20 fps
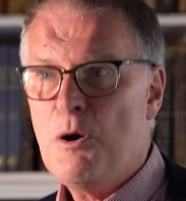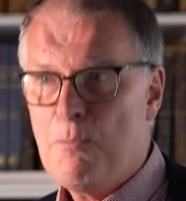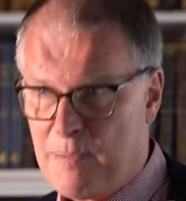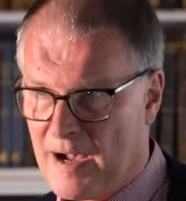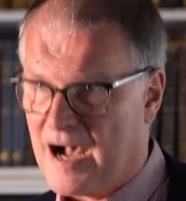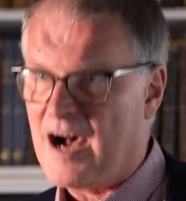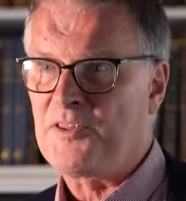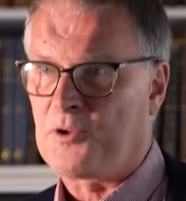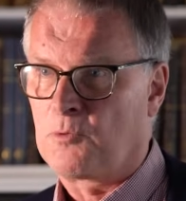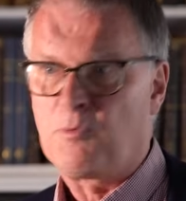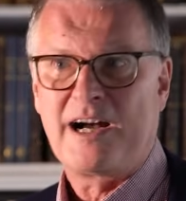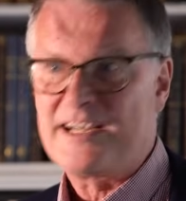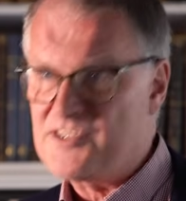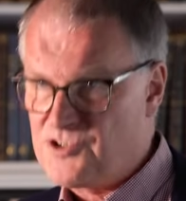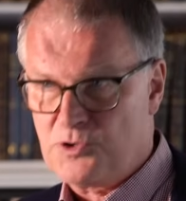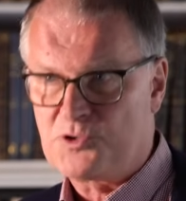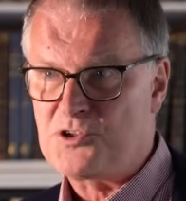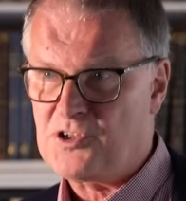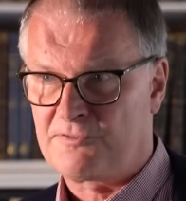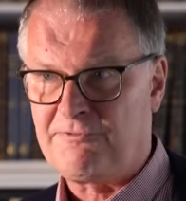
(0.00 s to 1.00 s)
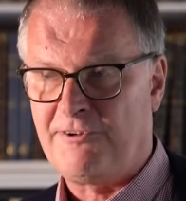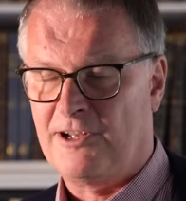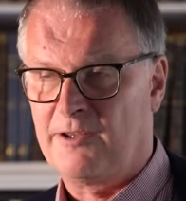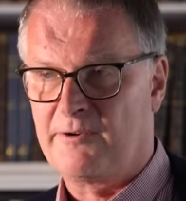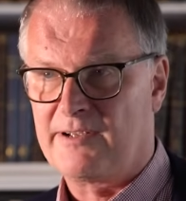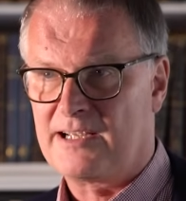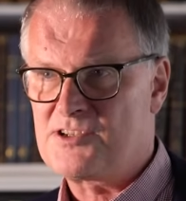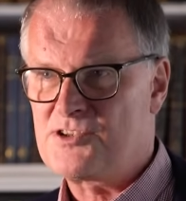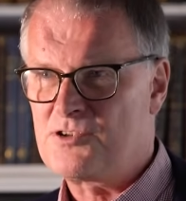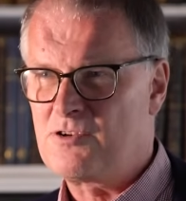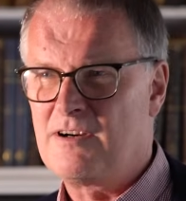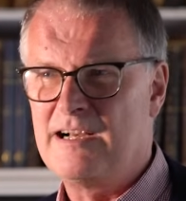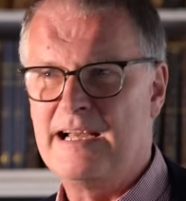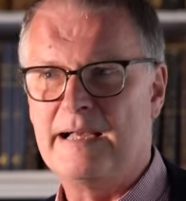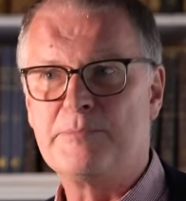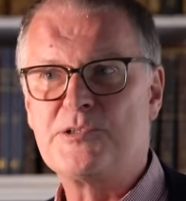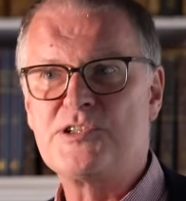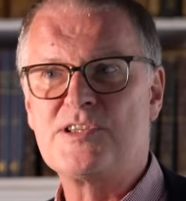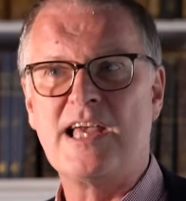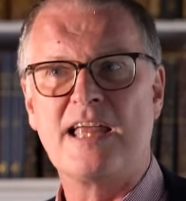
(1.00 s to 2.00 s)
but otherwise you're just following a
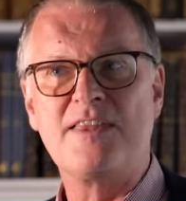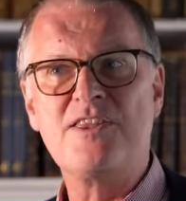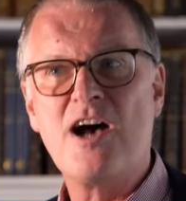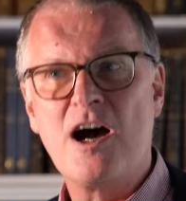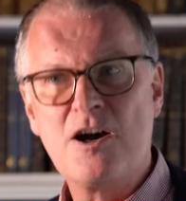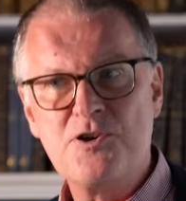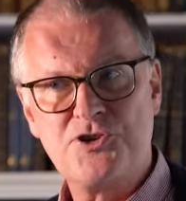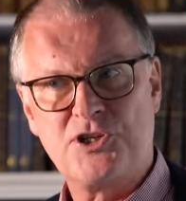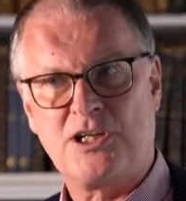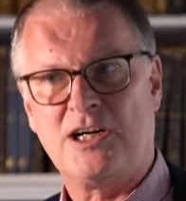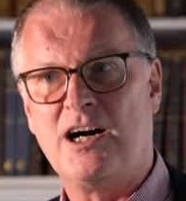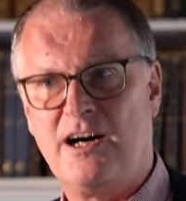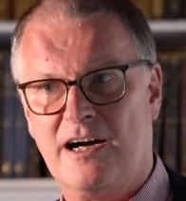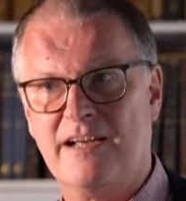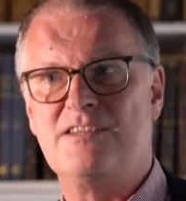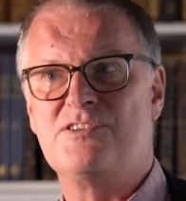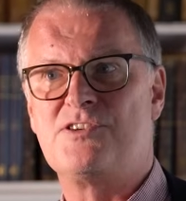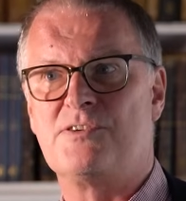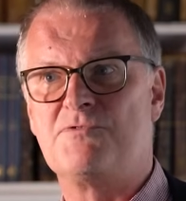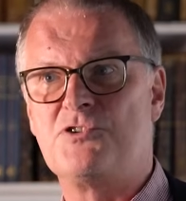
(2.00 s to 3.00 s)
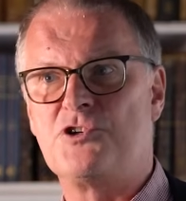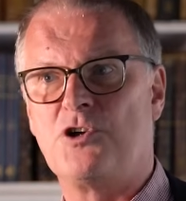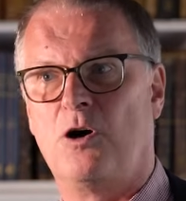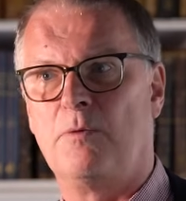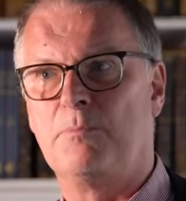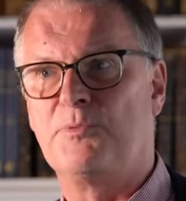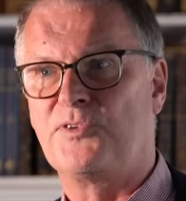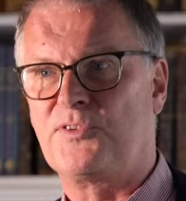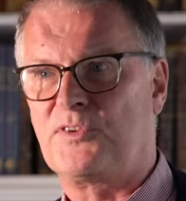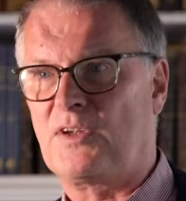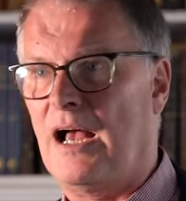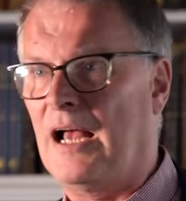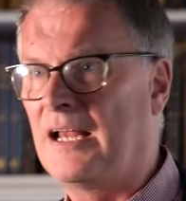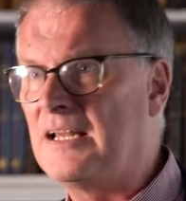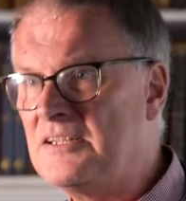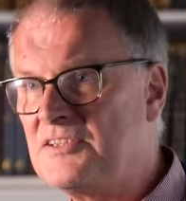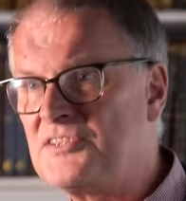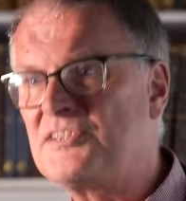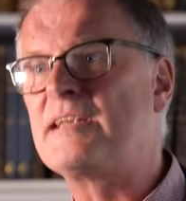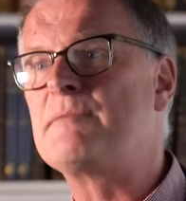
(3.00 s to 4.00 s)
script, then those kinds of jobs,
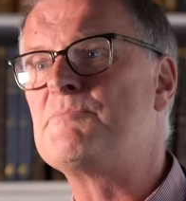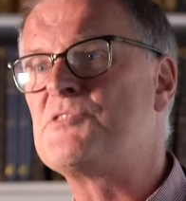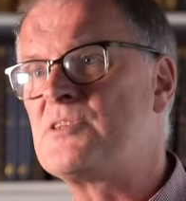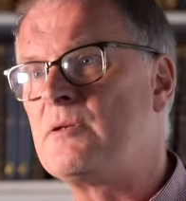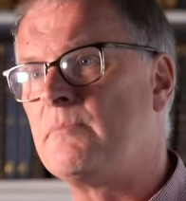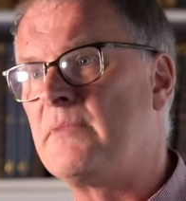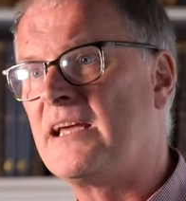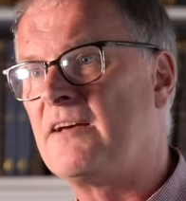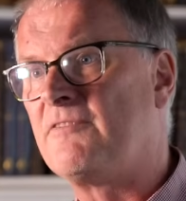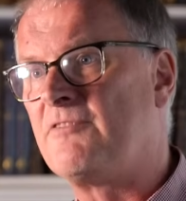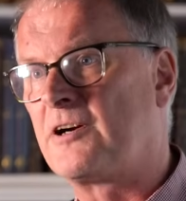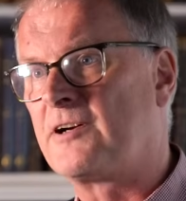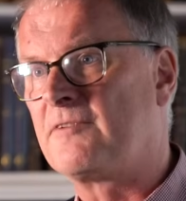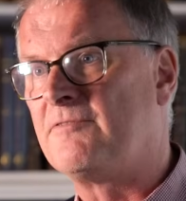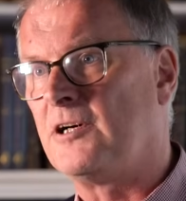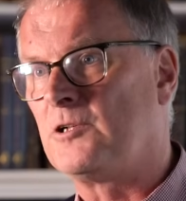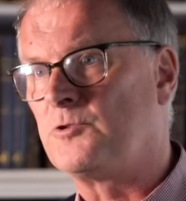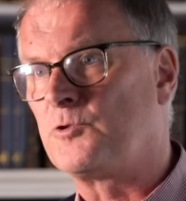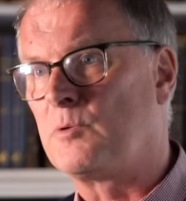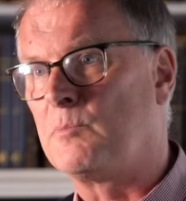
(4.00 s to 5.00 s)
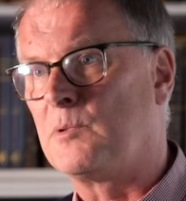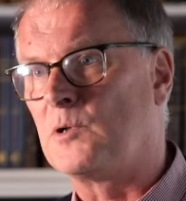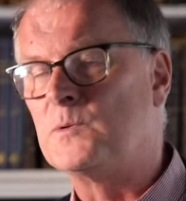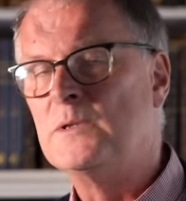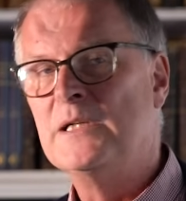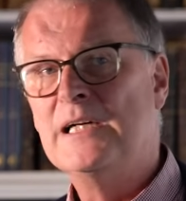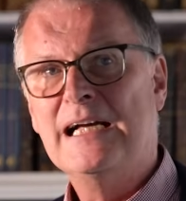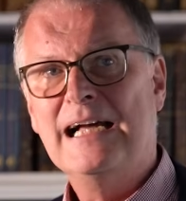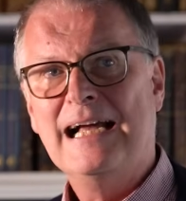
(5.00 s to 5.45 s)
it seems to me, are very vulnerable.